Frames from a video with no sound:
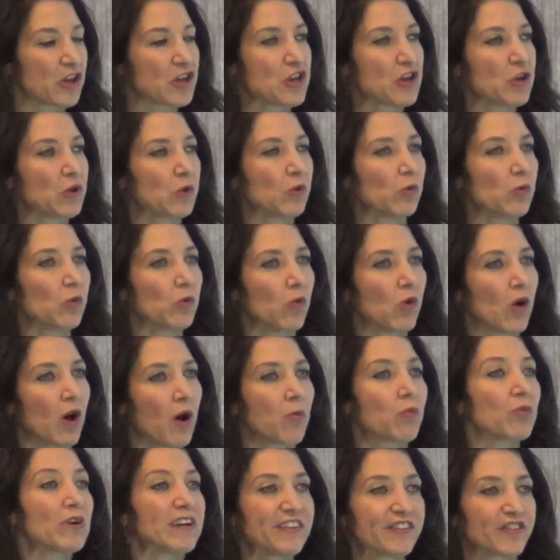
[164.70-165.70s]

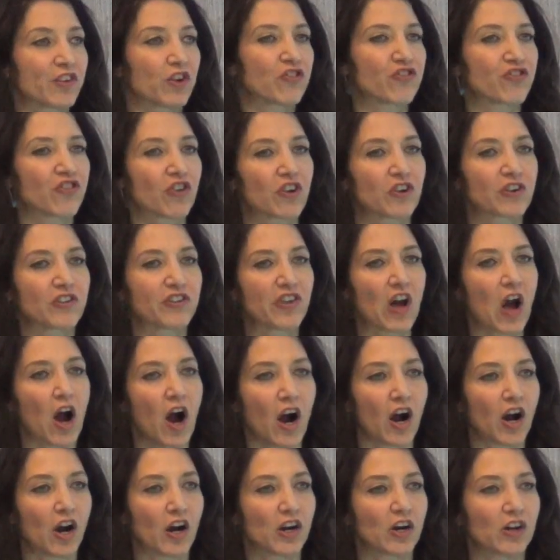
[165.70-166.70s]
you researchers
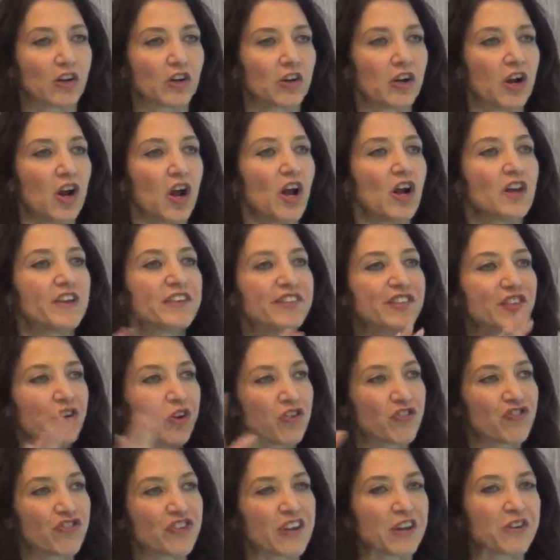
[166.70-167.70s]
are
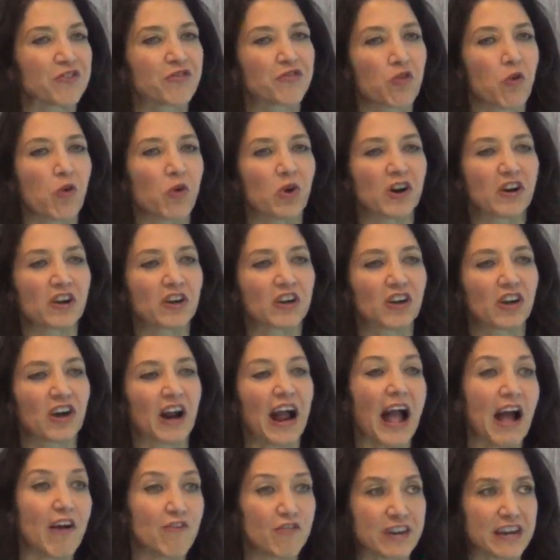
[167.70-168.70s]
searching for
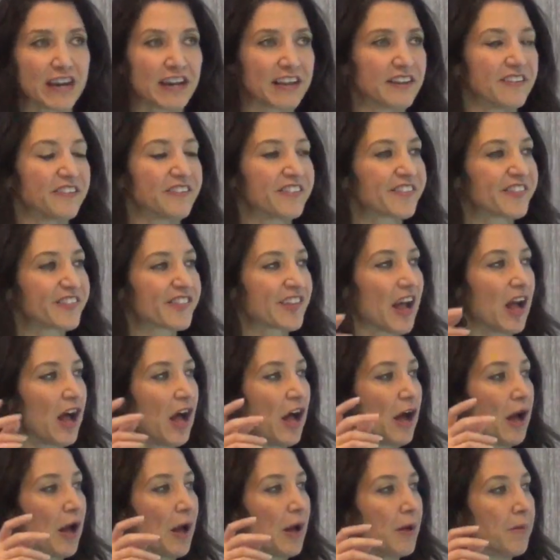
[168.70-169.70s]
evidence
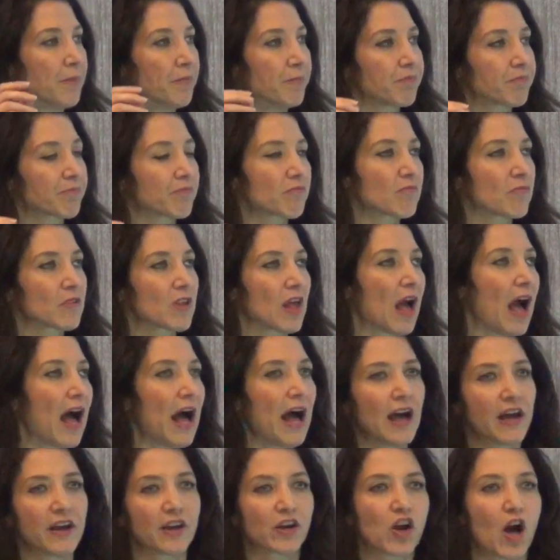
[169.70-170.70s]
on
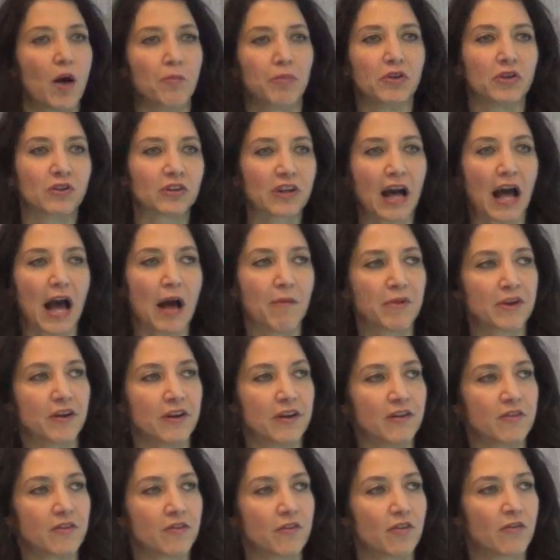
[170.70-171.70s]
a couple of
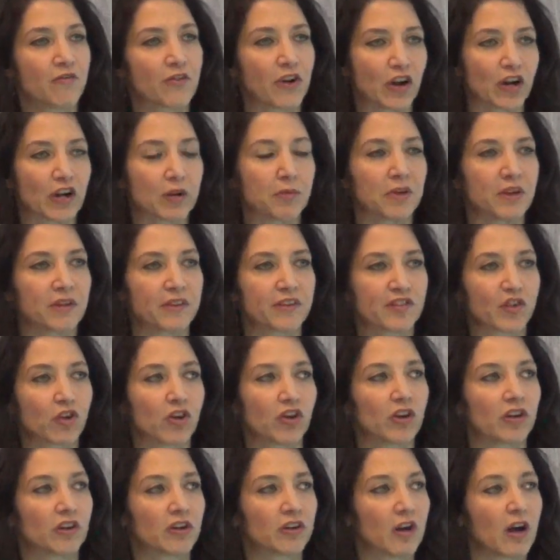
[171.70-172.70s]
common variables
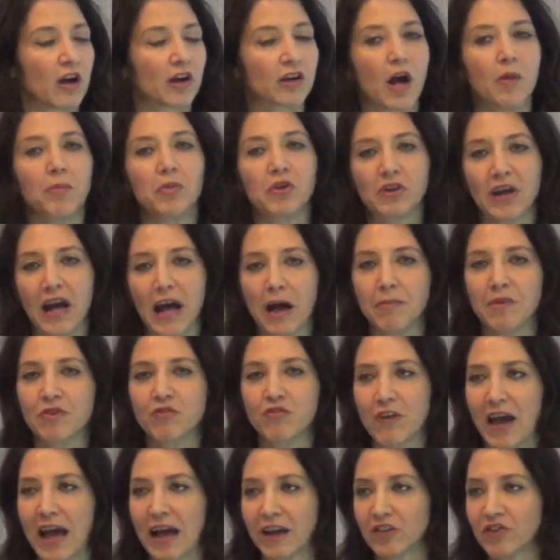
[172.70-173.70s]
or a couple of
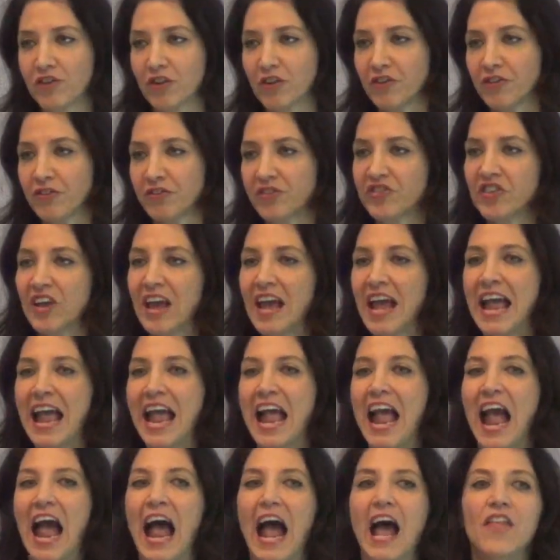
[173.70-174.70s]
common factors,
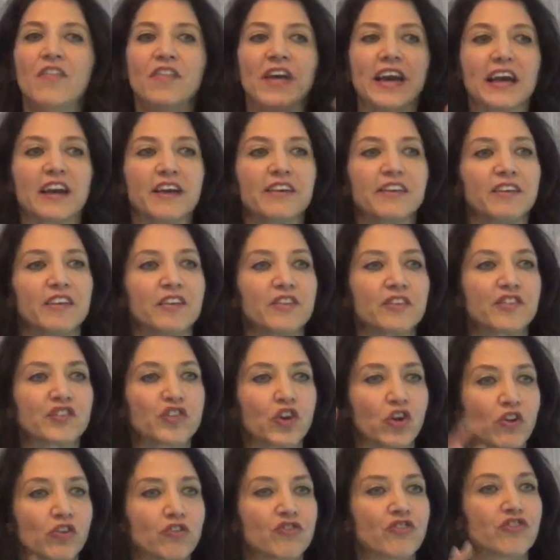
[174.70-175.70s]
and they
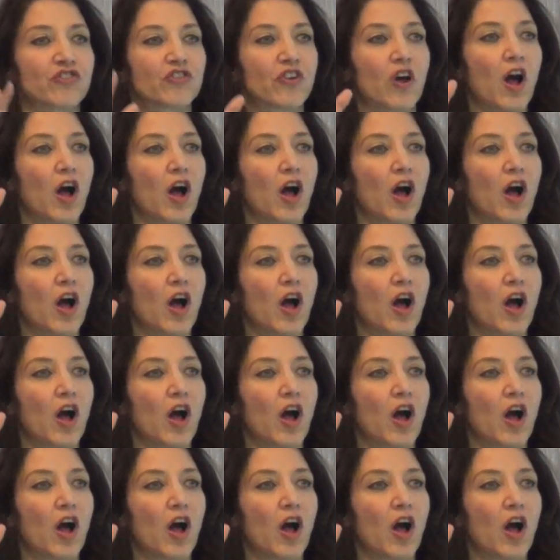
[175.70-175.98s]
search